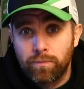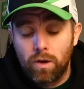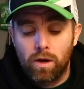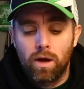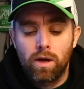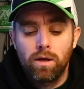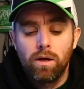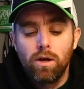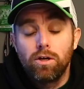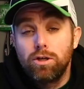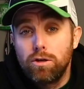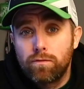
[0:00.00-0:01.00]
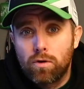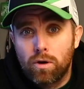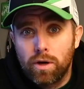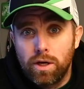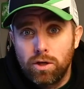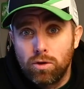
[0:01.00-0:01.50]
Okay, you've
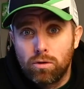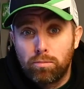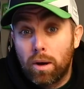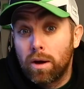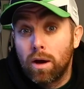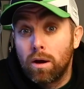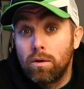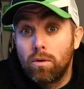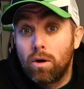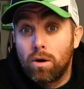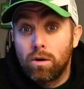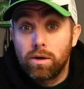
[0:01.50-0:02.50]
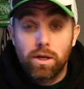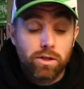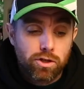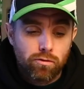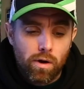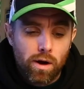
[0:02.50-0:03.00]
got in your bio on
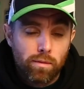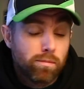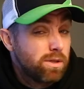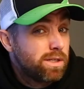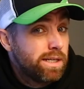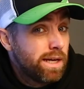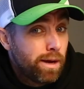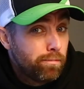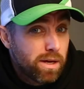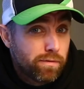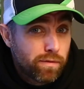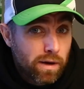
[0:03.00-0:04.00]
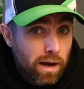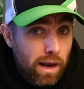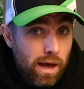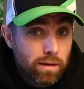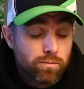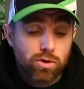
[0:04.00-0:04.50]
Instagram, DM me for
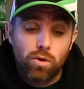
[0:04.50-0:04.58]
collabs,